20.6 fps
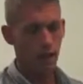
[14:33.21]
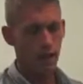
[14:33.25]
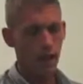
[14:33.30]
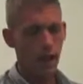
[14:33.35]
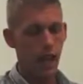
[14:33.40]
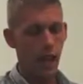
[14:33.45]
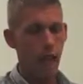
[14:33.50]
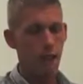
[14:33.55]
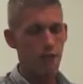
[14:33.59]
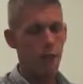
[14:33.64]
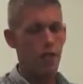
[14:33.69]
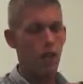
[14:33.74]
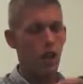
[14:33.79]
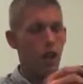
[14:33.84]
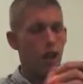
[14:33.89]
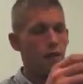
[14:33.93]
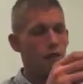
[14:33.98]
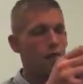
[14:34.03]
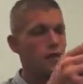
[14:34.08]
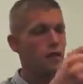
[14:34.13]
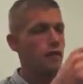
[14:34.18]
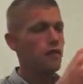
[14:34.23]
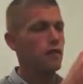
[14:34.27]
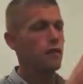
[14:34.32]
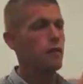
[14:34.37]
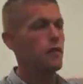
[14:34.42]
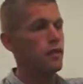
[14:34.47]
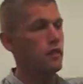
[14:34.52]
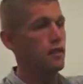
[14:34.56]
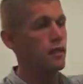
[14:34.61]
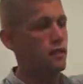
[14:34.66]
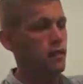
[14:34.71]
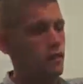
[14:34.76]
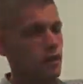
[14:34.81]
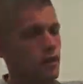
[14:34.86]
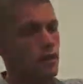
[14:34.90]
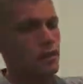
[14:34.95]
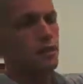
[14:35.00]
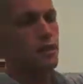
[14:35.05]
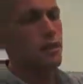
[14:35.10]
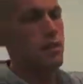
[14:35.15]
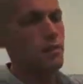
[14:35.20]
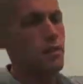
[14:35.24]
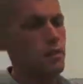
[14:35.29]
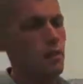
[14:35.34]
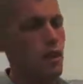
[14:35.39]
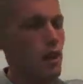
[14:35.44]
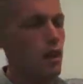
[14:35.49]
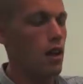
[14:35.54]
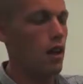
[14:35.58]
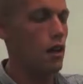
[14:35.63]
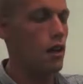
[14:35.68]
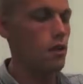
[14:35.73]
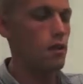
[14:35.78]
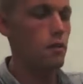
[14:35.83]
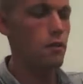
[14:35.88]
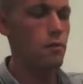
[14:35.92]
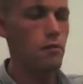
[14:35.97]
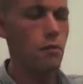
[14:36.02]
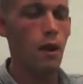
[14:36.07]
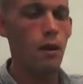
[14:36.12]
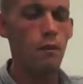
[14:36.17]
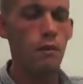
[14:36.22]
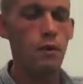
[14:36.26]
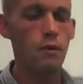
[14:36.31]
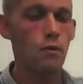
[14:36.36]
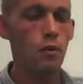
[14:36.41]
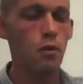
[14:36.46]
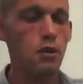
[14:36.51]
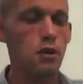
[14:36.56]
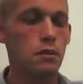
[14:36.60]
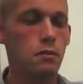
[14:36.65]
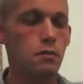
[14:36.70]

On the camshaft, this is probably the